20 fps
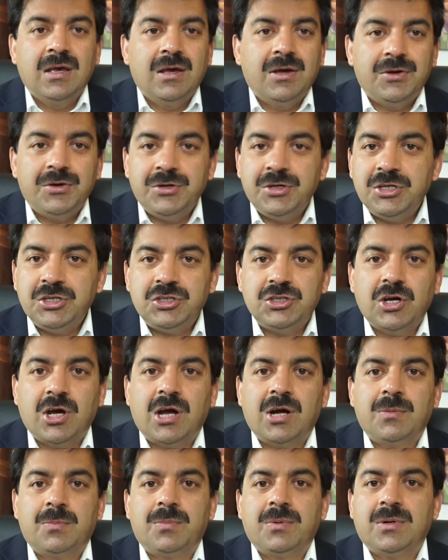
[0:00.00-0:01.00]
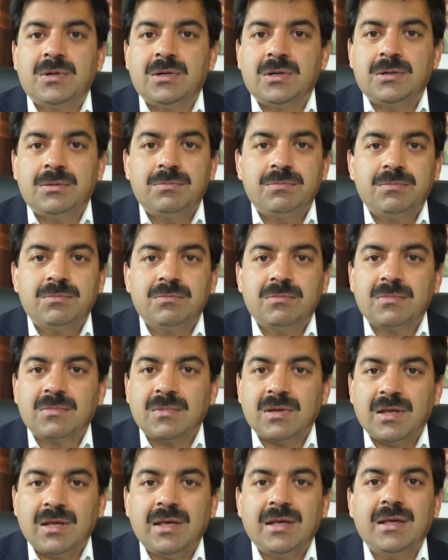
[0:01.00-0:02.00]
ReSharper
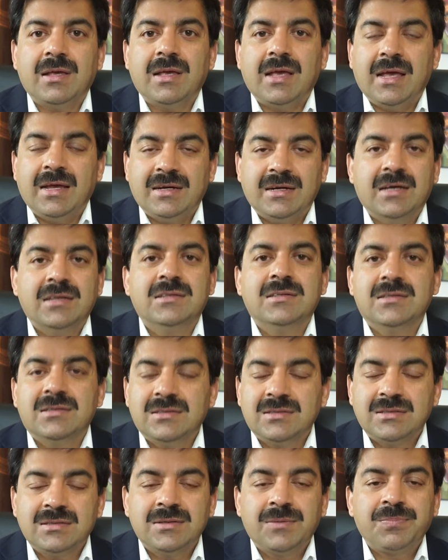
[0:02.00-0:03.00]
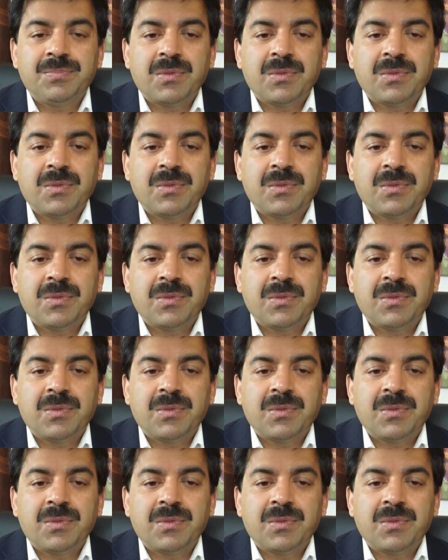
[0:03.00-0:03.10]
and others,